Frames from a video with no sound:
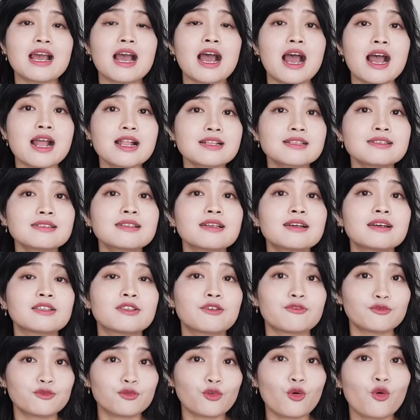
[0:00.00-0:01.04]
under the
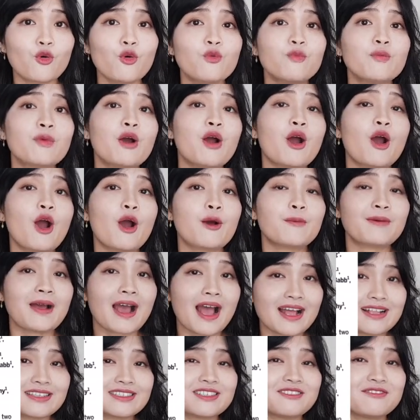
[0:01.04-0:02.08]
form of
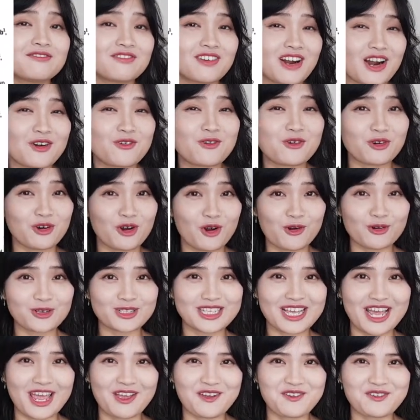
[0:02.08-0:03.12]
antiviral
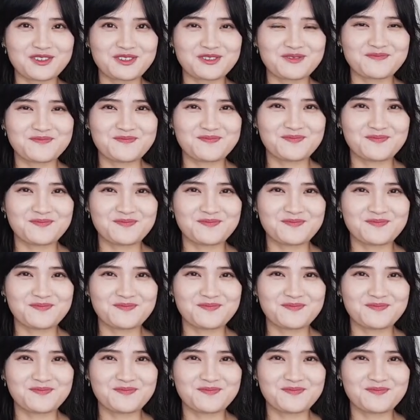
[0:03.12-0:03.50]
cocktails.